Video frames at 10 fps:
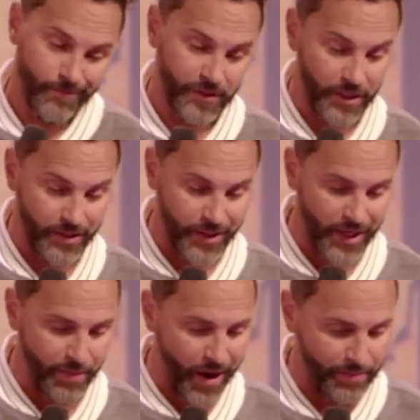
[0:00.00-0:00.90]
See, the
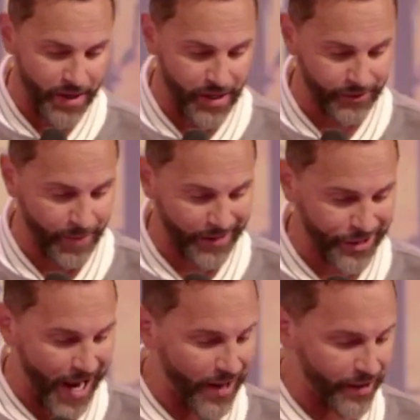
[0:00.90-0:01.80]
thing about me is my
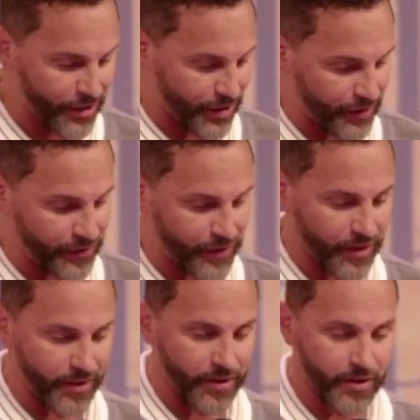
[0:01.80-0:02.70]
challenge is
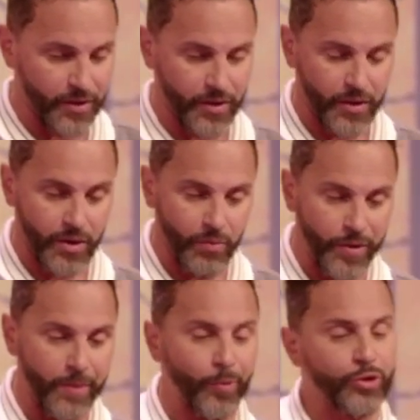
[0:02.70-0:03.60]

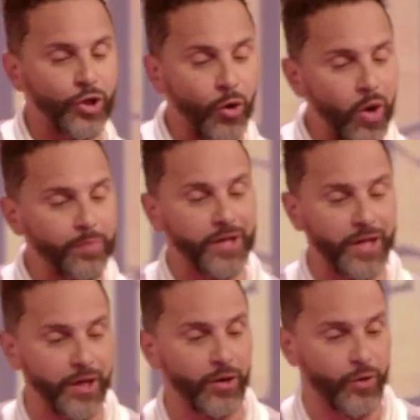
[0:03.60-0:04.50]
people show up to
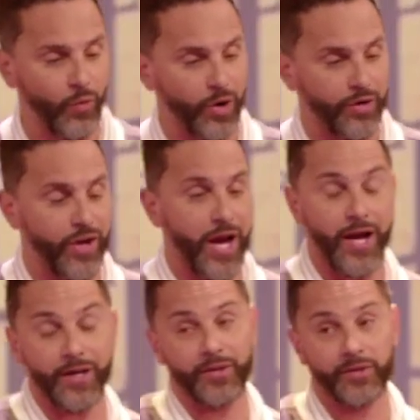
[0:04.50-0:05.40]
hear the word of
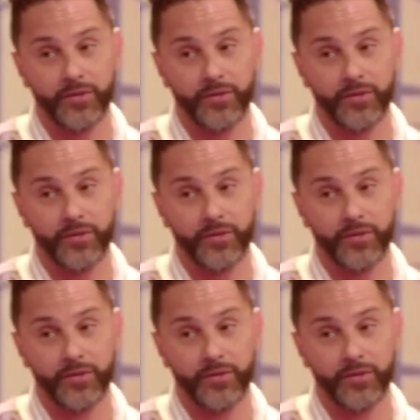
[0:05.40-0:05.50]
God,